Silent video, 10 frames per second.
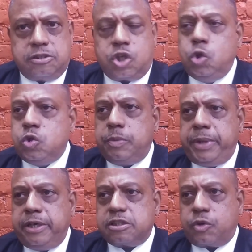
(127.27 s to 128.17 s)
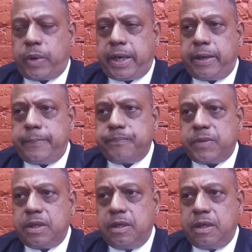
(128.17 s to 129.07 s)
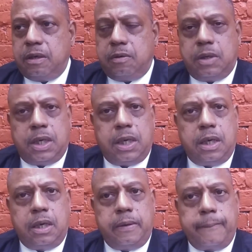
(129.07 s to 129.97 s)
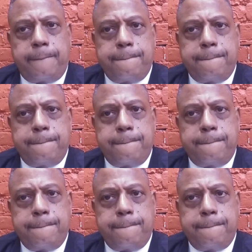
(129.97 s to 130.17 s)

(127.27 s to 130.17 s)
It's cool to be a square, you know.